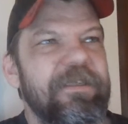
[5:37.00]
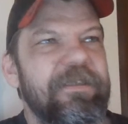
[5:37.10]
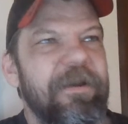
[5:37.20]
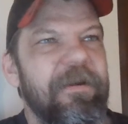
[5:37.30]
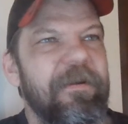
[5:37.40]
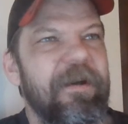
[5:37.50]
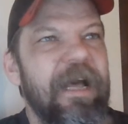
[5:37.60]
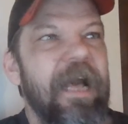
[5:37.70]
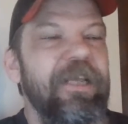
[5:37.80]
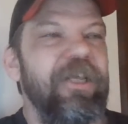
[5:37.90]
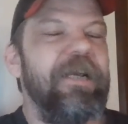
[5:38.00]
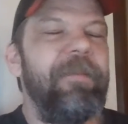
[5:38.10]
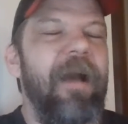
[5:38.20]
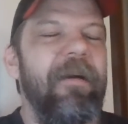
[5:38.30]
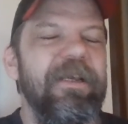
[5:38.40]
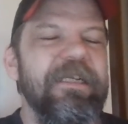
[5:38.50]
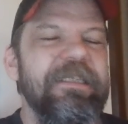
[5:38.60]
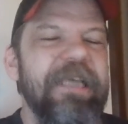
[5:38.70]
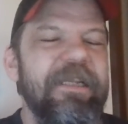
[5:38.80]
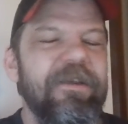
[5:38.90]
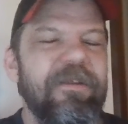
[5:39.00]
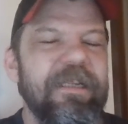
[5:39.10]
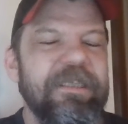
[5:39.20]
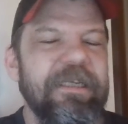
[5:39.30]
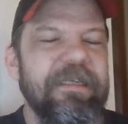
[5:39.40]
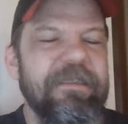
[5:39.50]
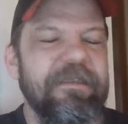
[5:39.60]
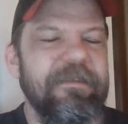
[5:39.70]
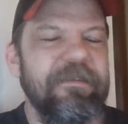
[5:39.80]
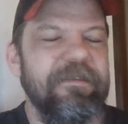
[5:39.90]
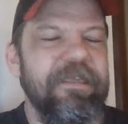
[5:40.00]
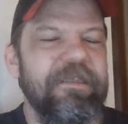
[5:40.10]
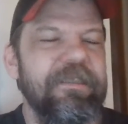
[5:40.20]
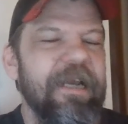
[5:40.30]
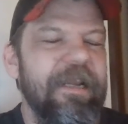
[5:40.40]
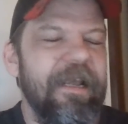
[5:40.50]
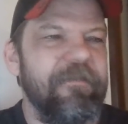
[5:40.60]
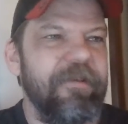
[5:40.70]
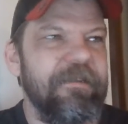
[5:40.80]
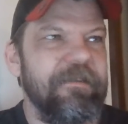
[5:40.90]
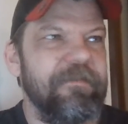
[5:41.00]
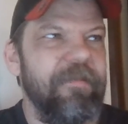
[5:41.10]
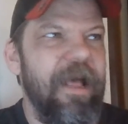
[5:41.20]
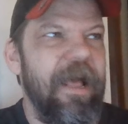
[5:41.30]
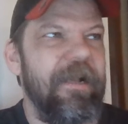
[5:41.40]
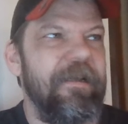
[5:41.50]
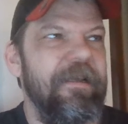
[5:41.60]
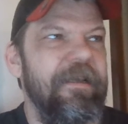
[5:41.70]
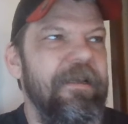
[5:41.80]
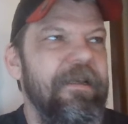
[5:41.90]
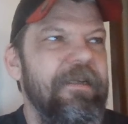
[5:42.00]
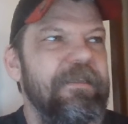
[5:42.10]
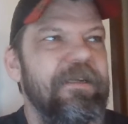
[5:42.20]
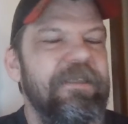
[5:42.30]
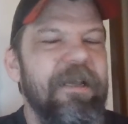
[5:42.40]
So you could say too that she identifies as black, because